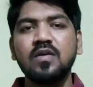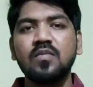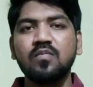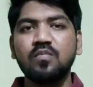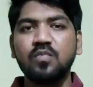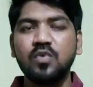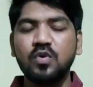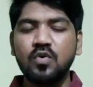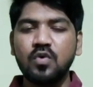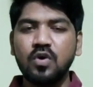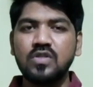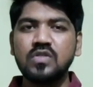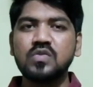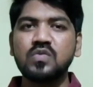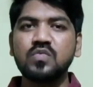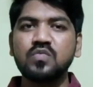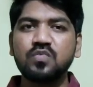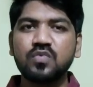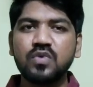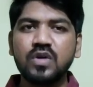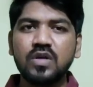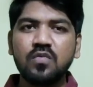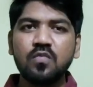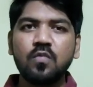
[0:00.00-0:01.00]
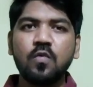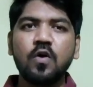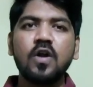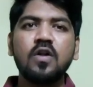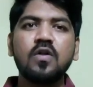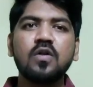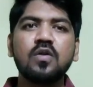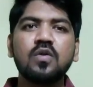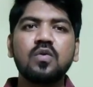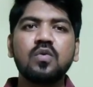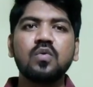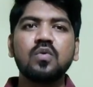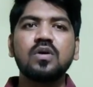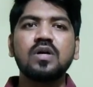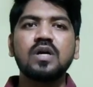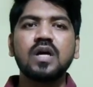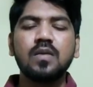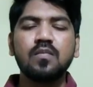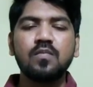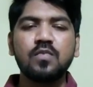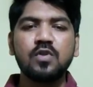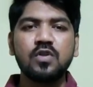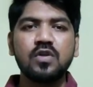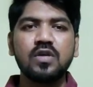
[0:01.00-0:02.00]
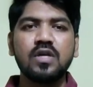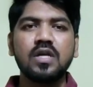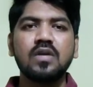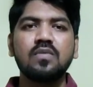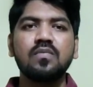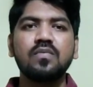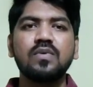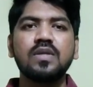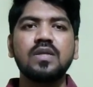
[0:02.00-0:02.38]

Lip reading: Because we want to communicate